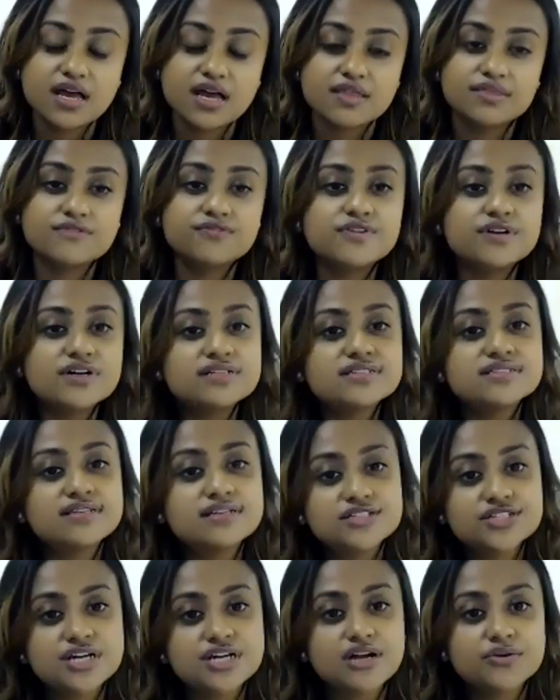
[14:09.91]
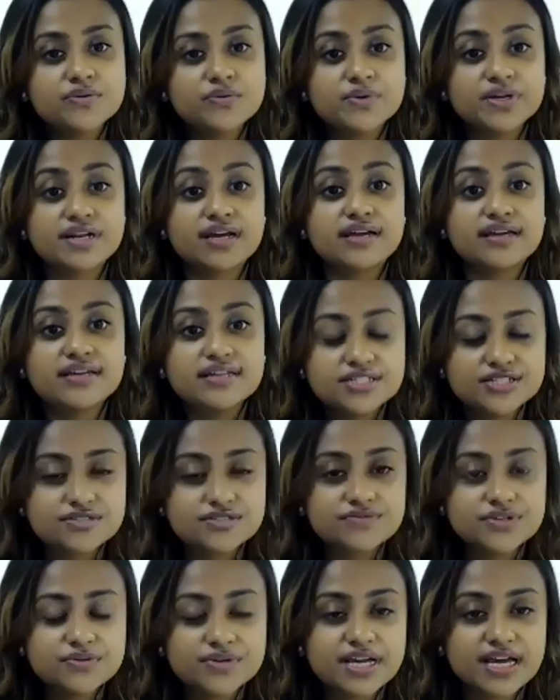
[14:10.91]
the first thing, Charu, when I
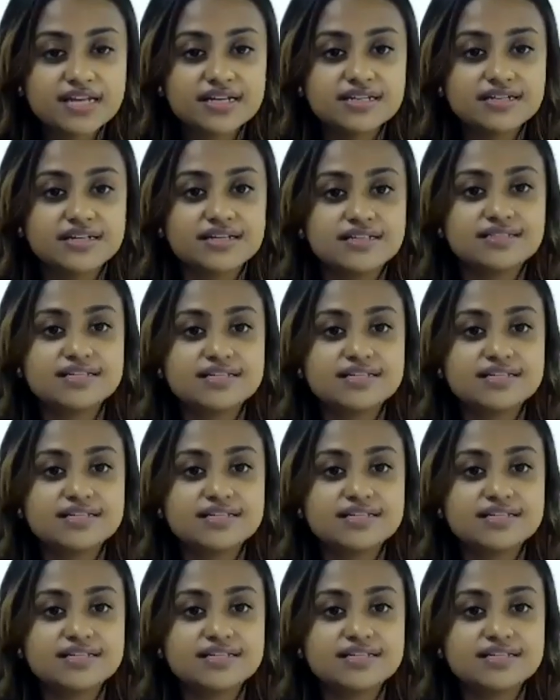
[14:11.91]
interview candidates,